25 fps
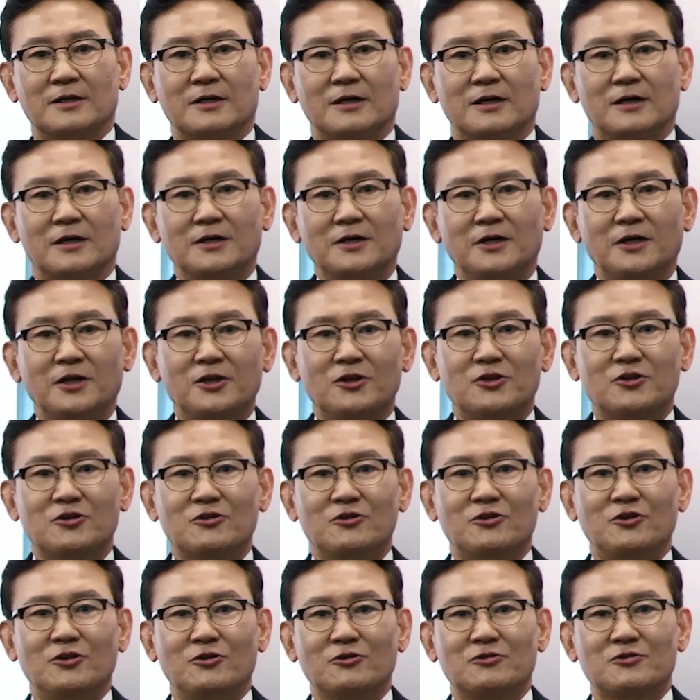
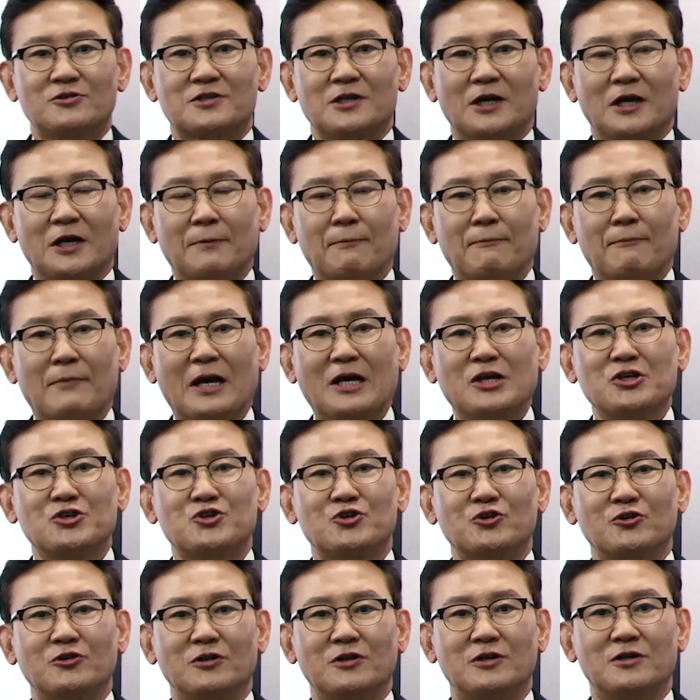I
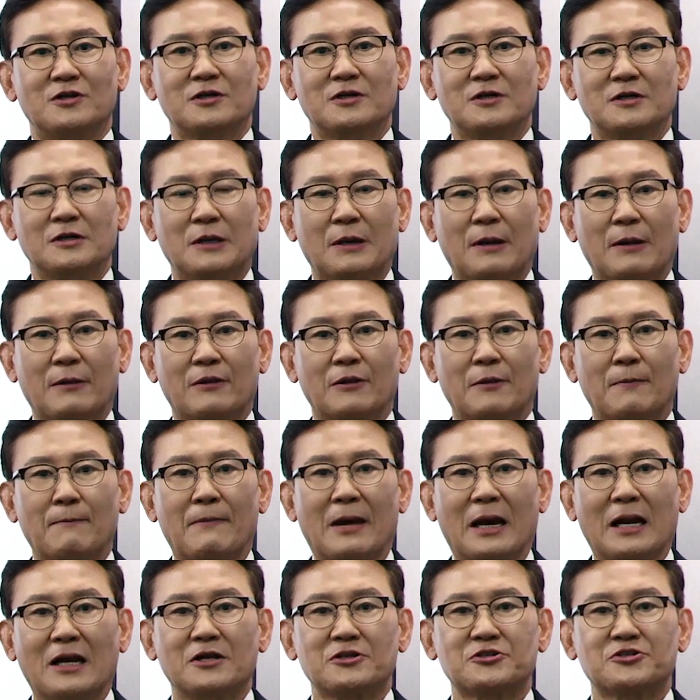mentioned the
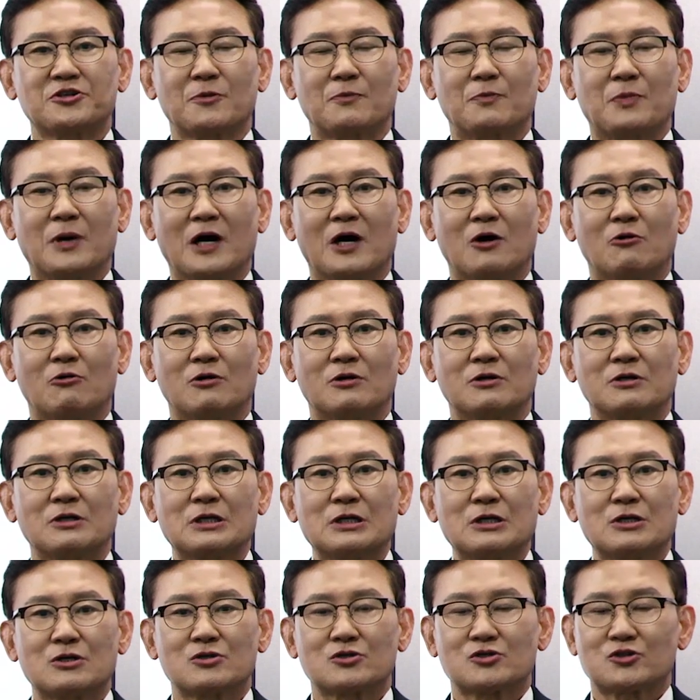balance of power
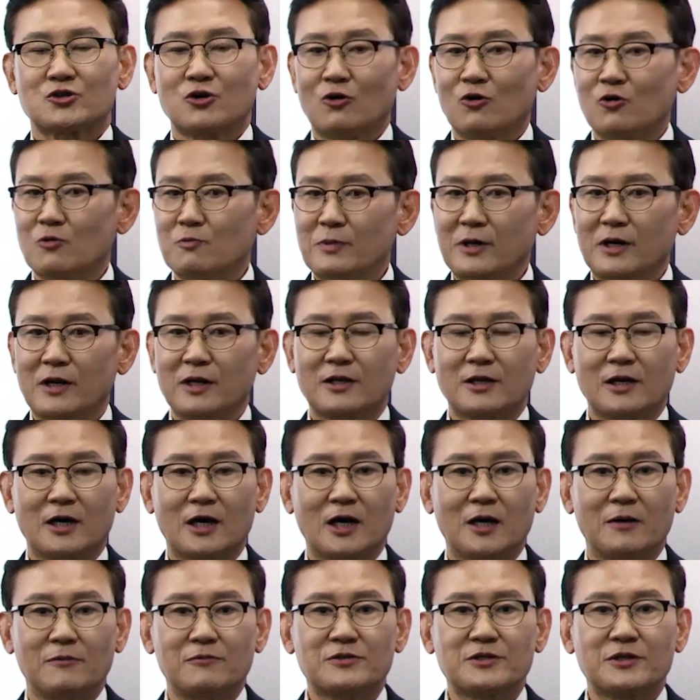so many
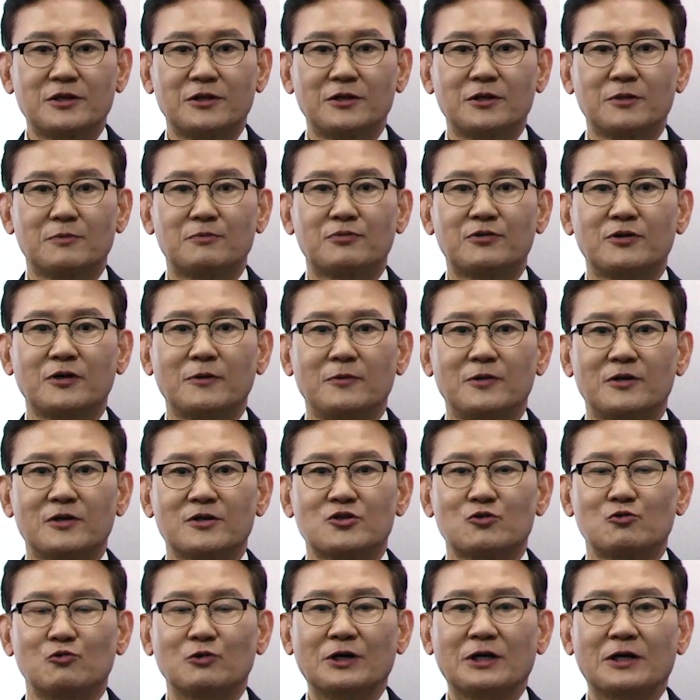times in the
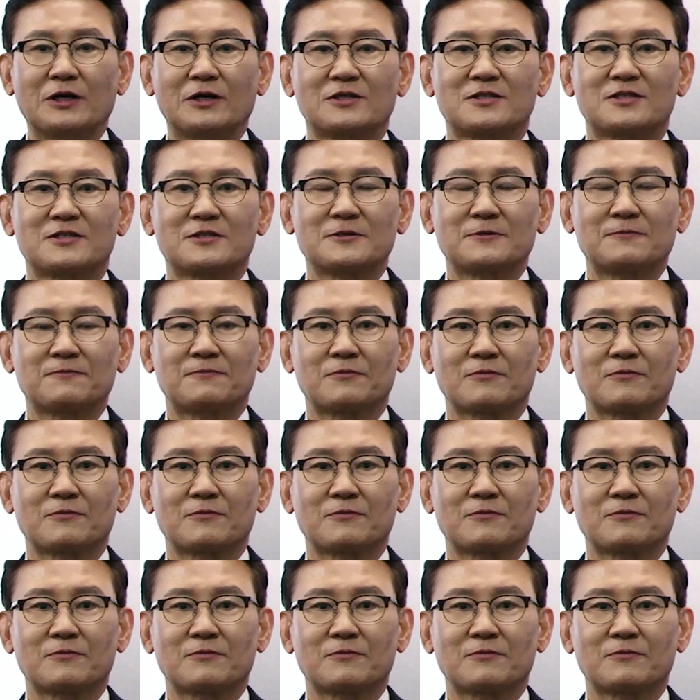previous weeks.